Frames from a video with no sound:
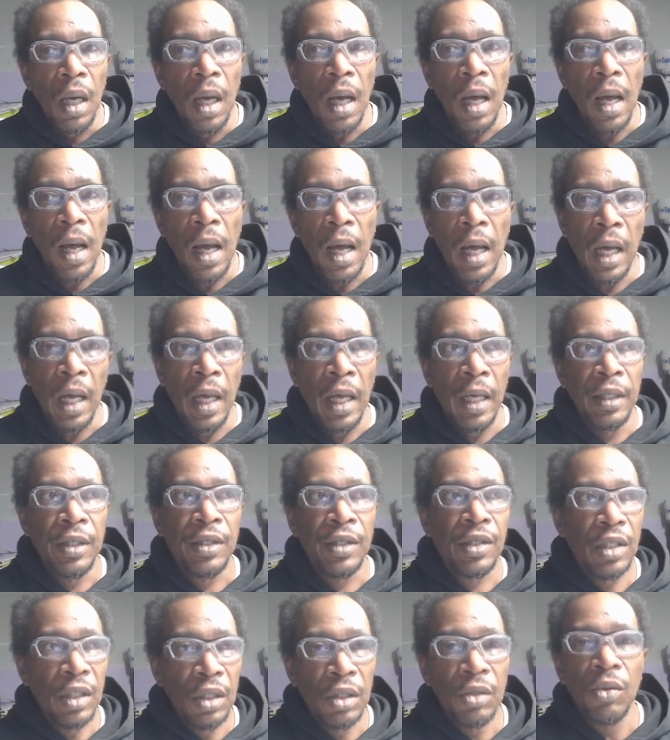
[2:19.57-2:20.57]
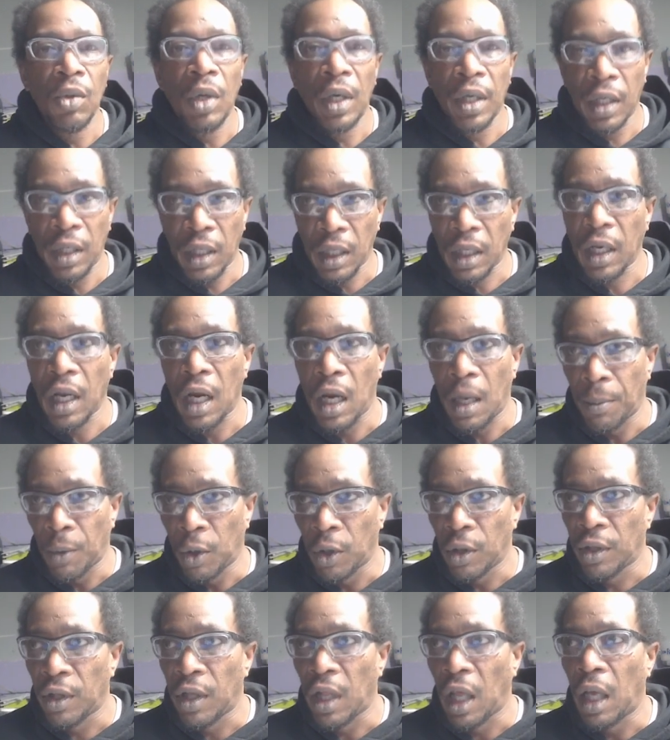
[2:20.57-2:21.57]
I still wanted a camera
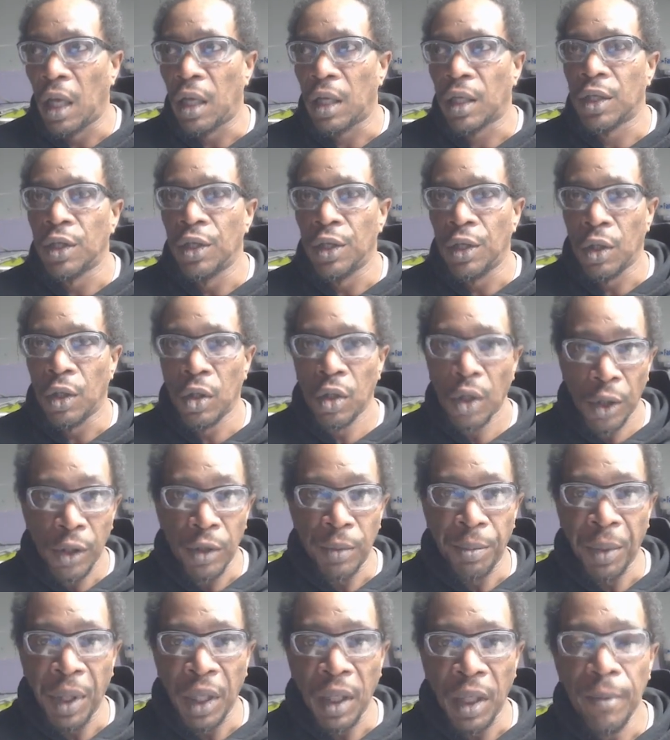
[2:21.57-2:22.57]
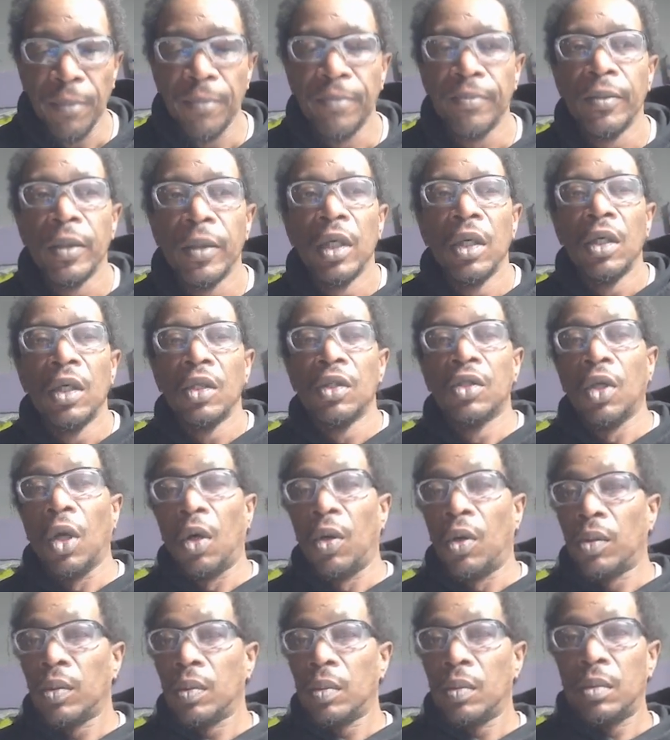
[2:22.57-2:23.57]
that could alert me.
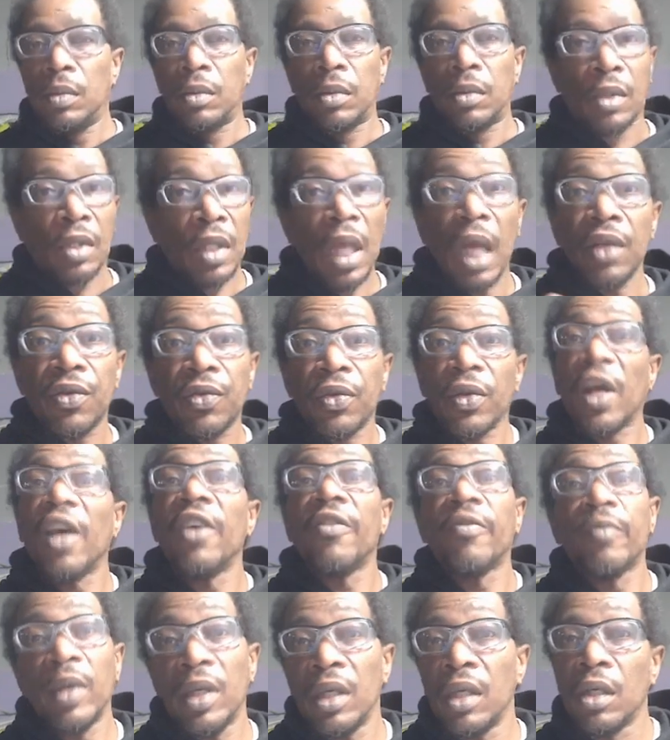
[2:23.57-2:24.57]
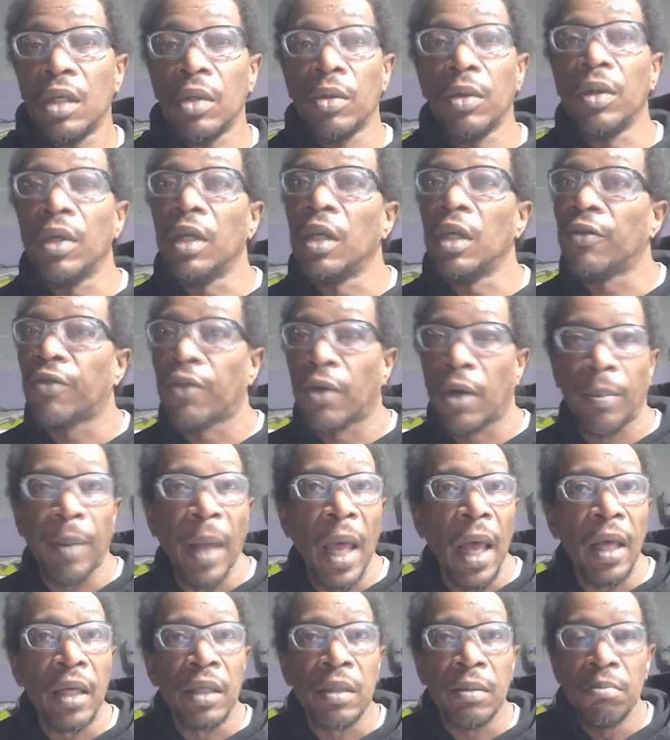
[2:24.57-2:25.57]
So that's what I've been doing for the
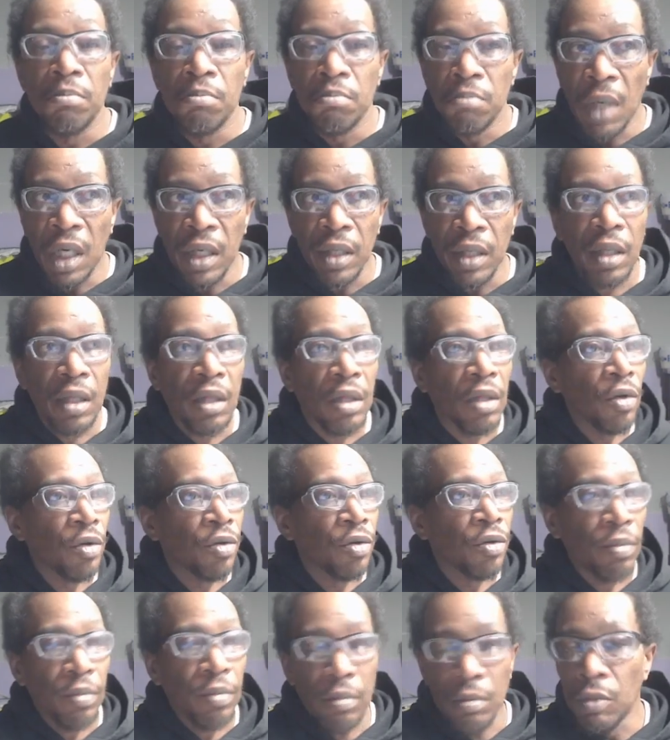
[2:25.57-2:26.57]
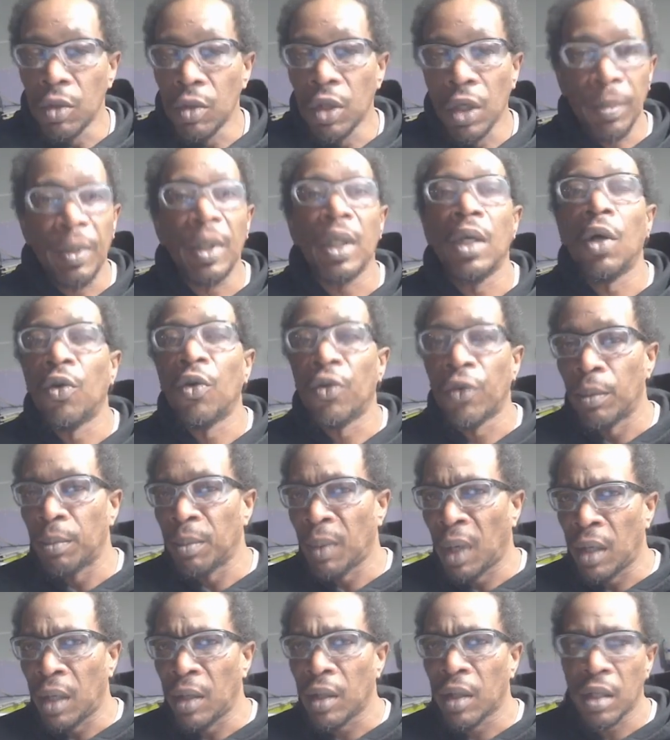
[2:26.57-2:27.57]
past month, or a little bit over a
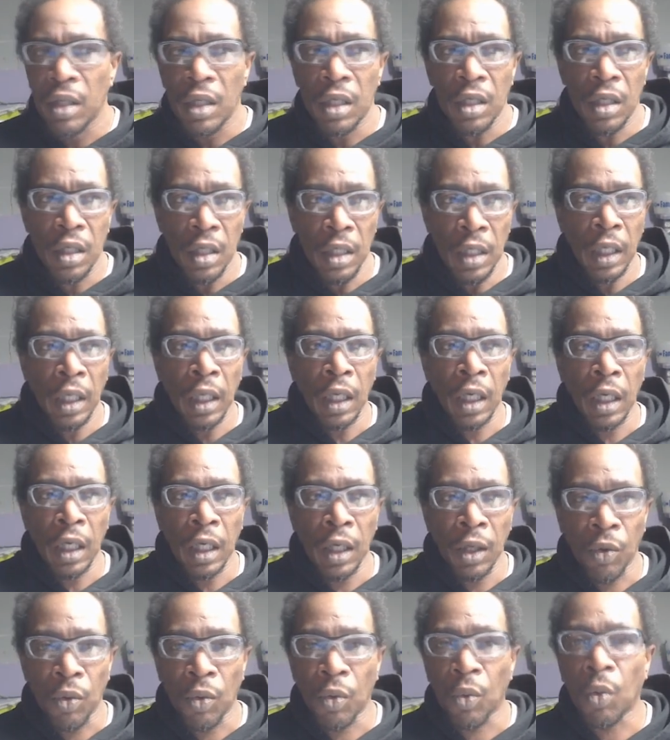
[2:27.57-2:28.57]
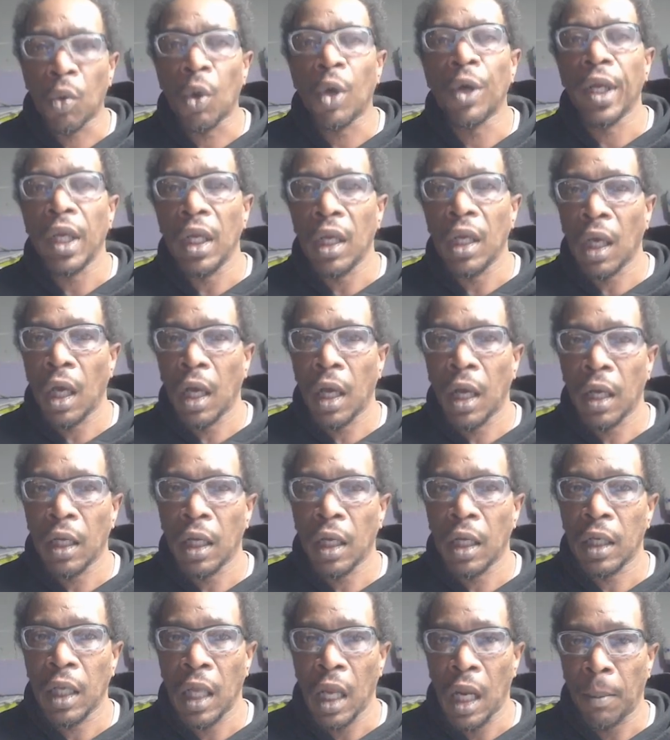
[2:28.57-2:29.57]
month, and working on a
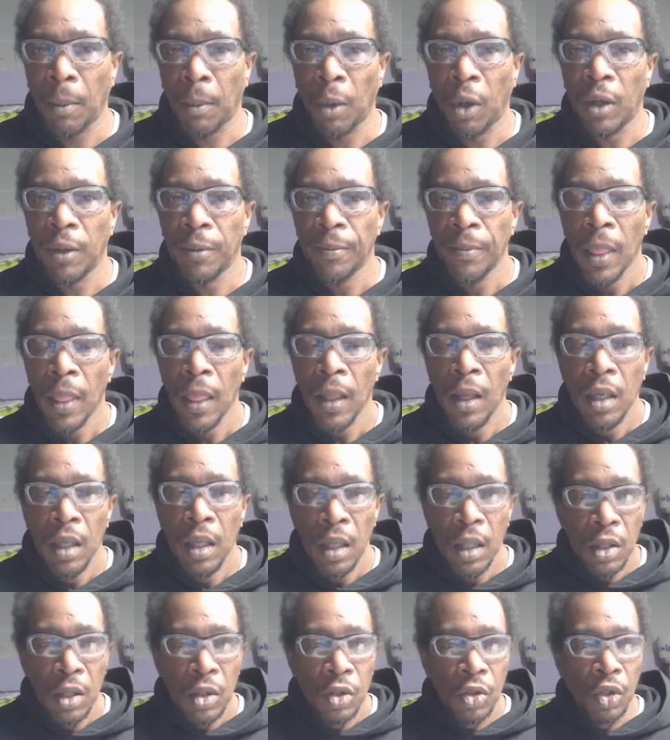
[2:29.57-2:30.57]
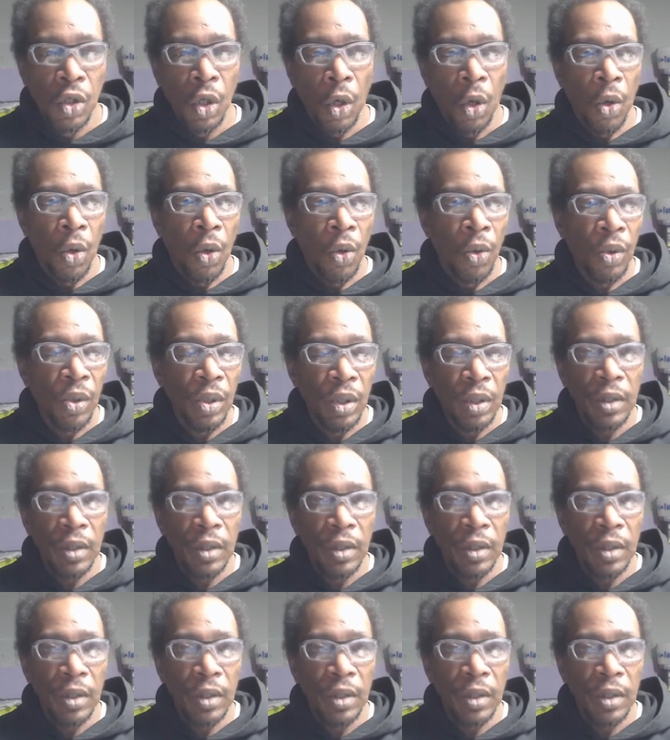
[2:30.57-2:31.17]
camera. So